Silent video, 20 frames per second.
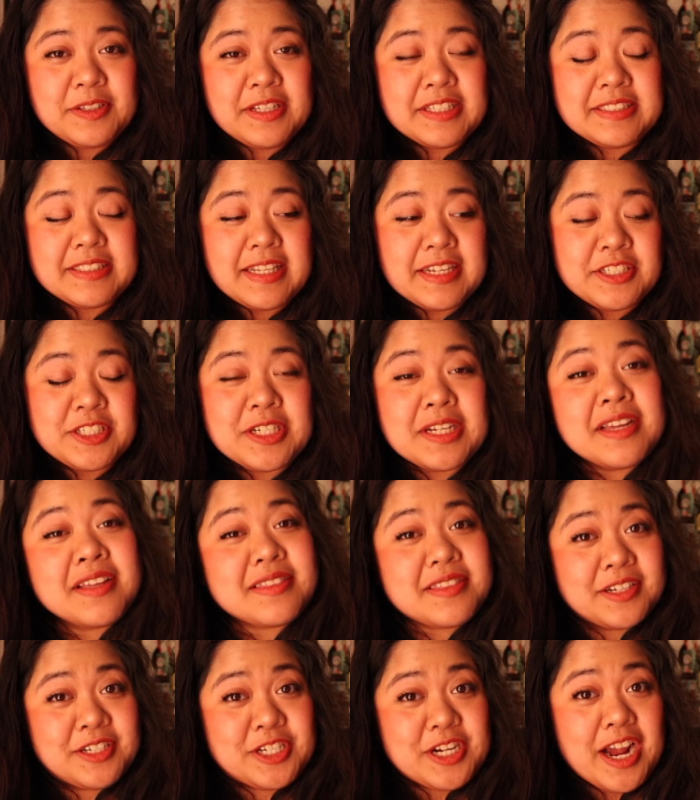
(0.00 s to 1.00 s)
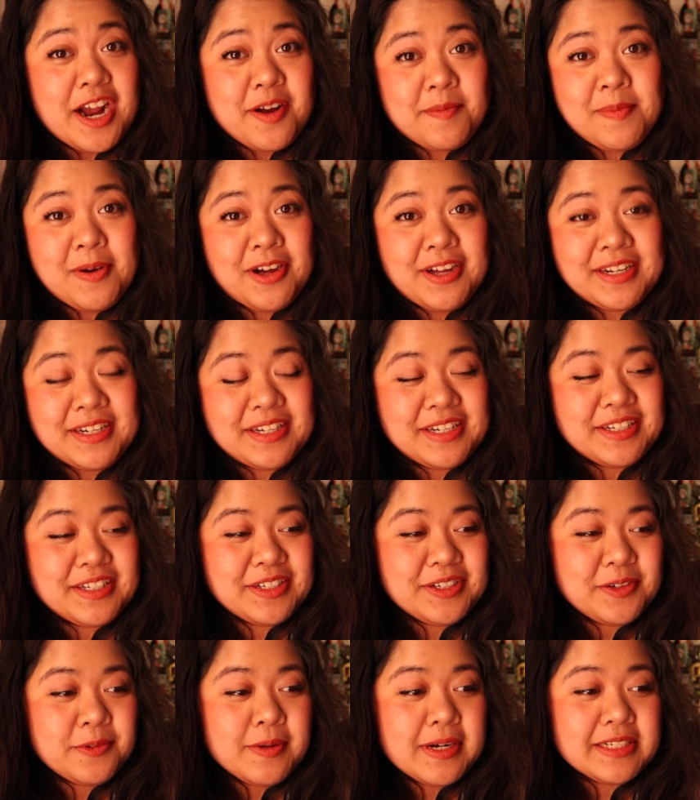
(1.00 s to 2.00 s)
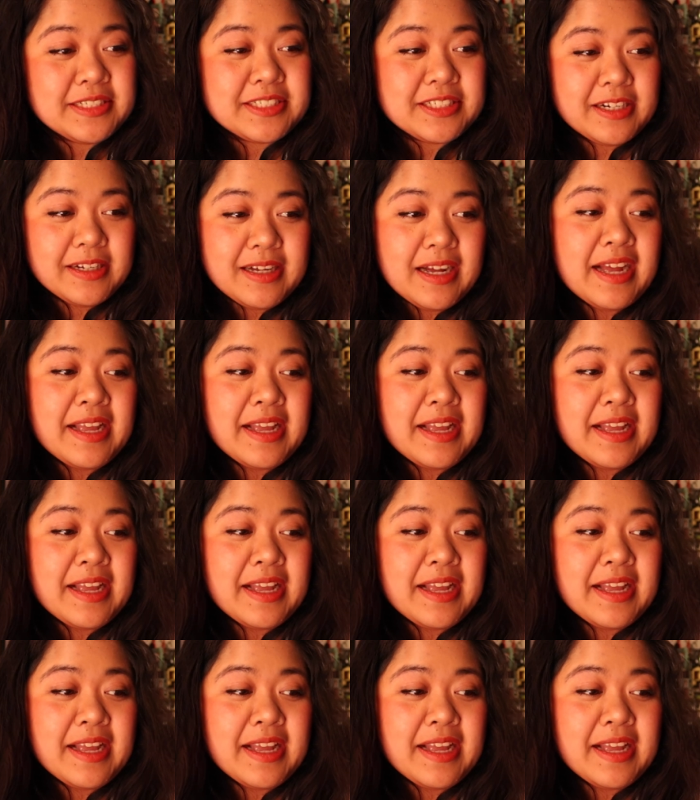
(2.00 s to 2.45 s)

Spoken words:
It's like she hit the jackpot, which